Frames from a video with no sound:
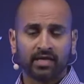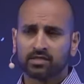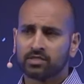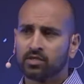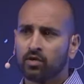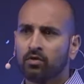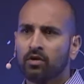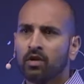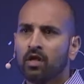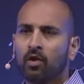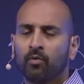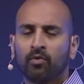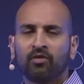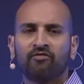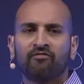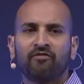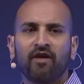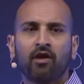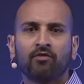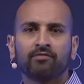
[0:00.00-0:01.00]
So we
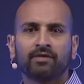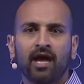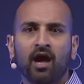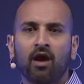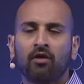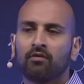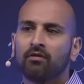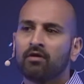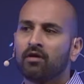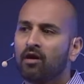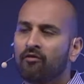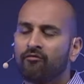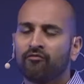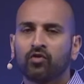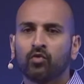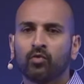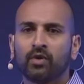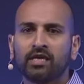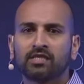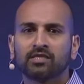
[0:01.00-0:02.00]
found out a
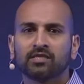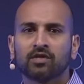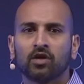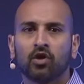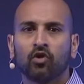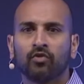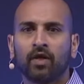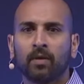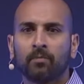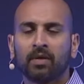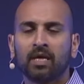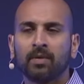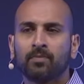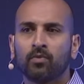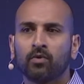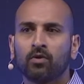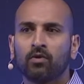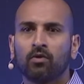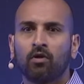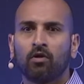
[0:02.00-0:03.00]
few weeks ago that
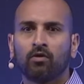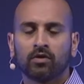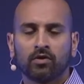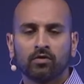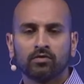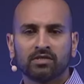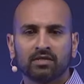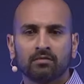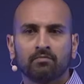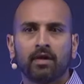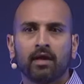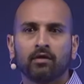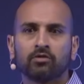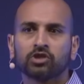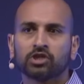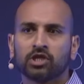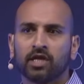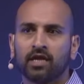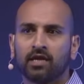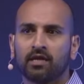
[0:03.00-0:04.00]
people are using
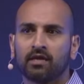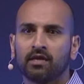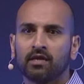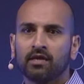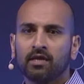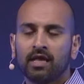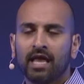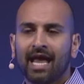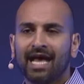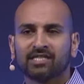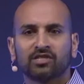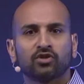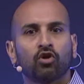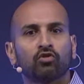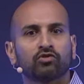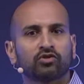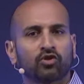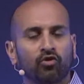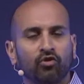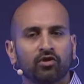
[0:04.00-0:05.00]
Mailshake as an
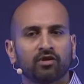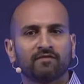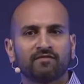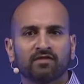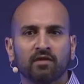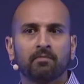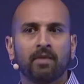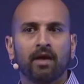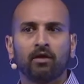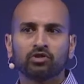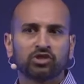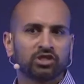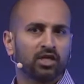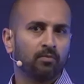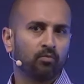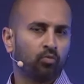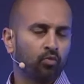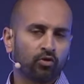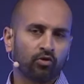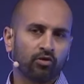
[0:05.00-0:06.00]
alternative to
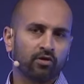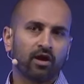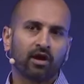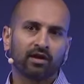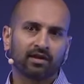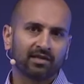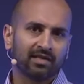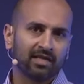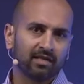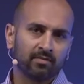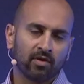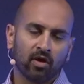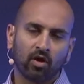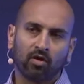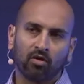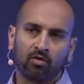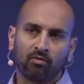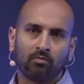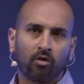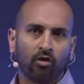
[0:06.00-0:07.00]
MailChimp. We are not an
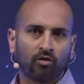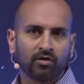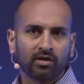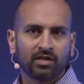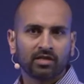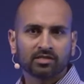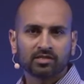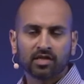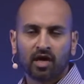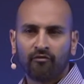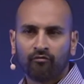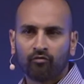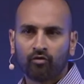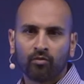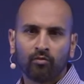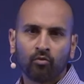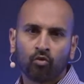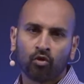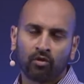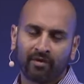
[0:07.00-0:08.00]
email marketing software,
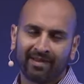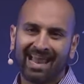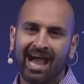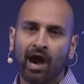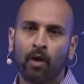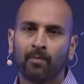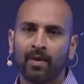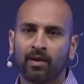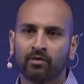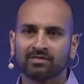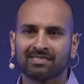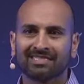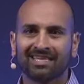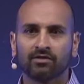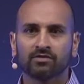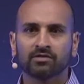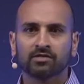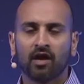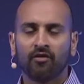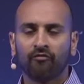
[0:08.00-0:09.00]
more an outbound
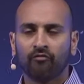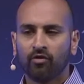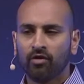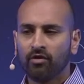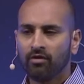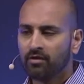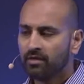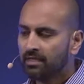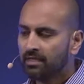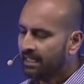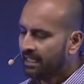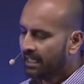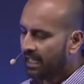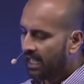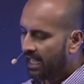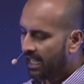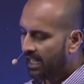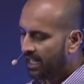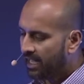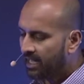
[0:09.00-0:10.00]
sales software.
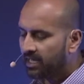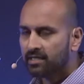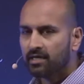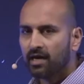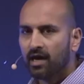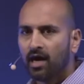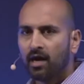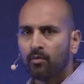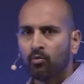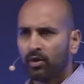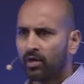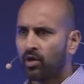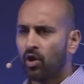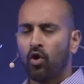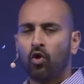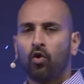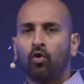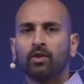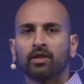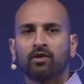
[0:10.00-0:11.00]
And I'm like,
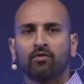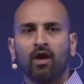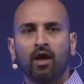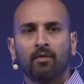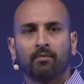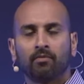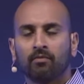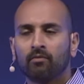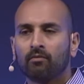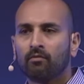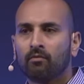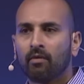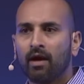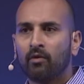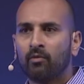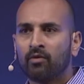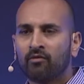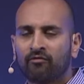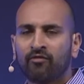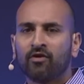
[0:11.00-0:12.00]
holy crap.
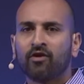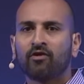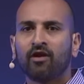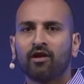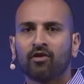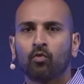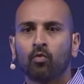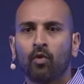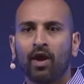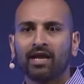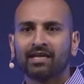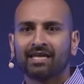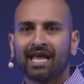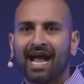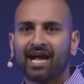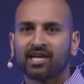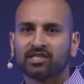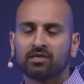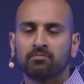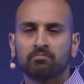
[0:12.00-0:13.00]
And we figured out a way to
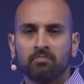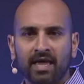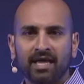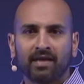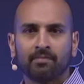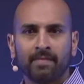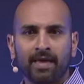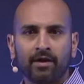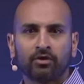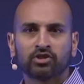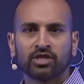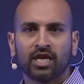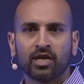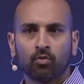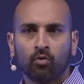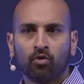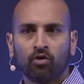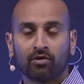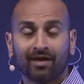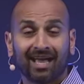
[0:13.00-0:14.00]
actually make Mailshake
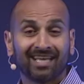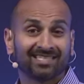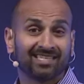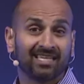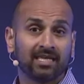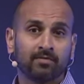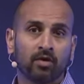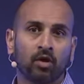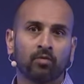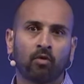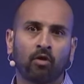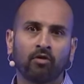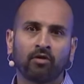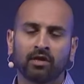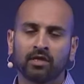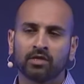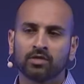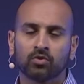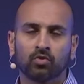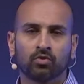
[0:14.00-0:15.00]
work as an email
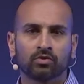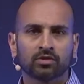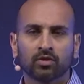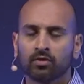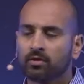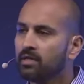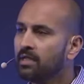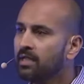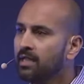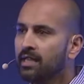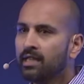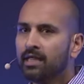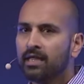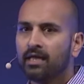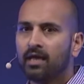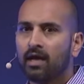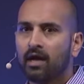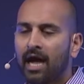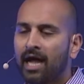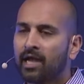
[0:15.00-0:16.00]
marketing tool. So
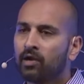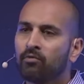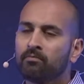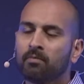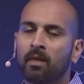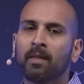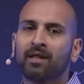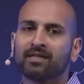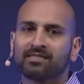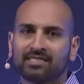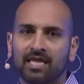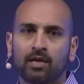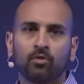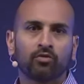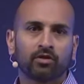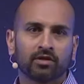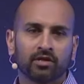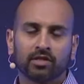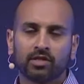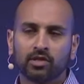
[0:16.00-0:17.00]
I'm not saying we're
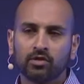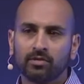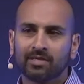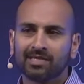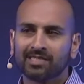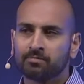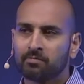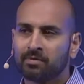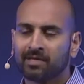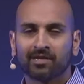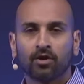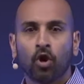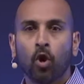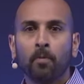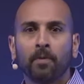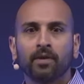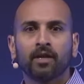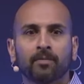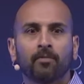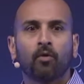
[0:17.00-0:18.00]
going to do this, but it
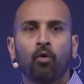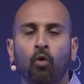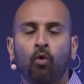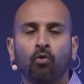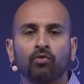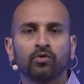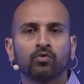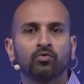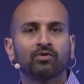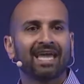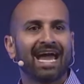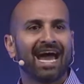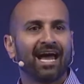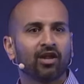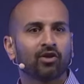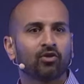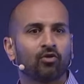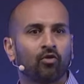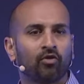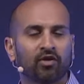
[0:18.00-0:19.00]
opened up a whole new
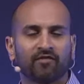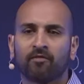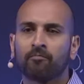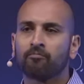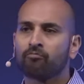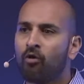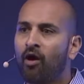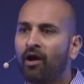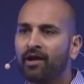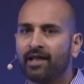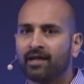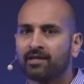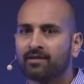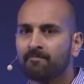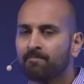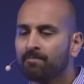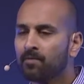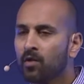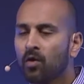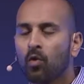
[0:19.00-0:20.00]
category of a product
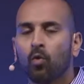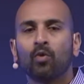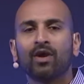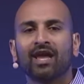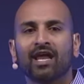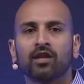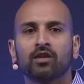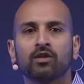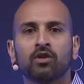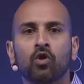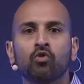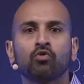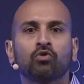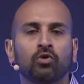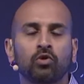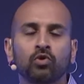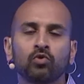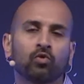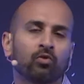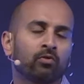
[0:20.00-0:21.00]
we had no
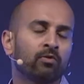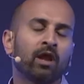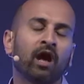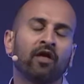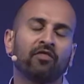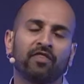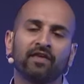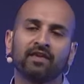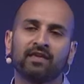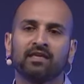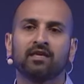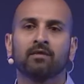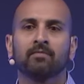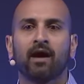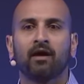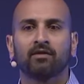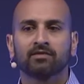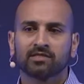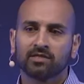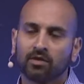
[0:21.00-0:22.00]
clue or were not thinking
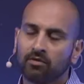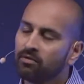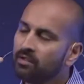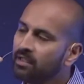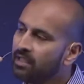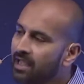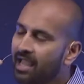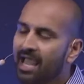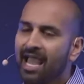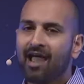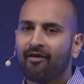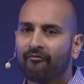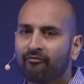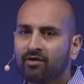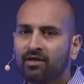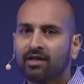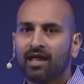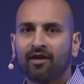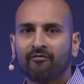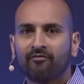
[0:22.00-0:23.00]
about. So
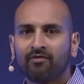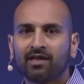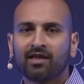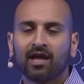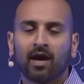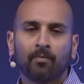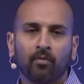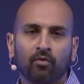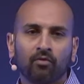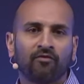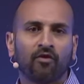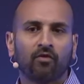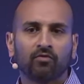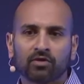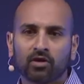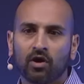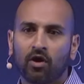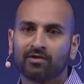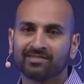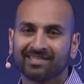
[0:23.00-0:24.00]
every couple of phone
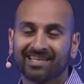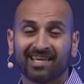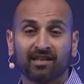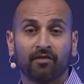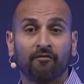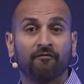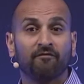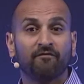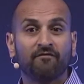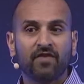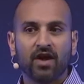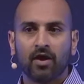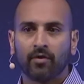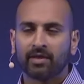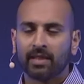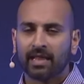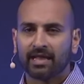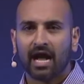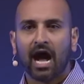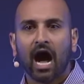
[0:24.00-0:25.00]
calls, I get a
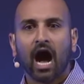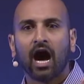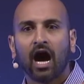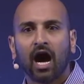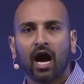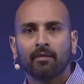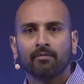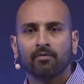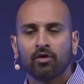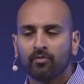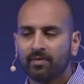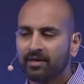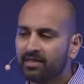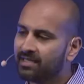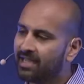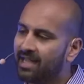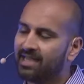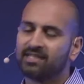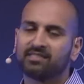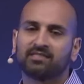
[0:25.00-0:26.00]
very aha
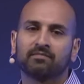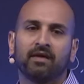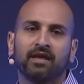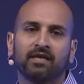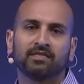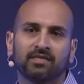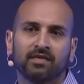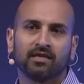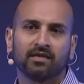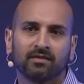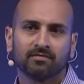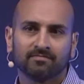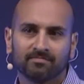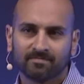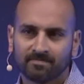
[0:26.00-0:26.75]
moment, and it's amazing.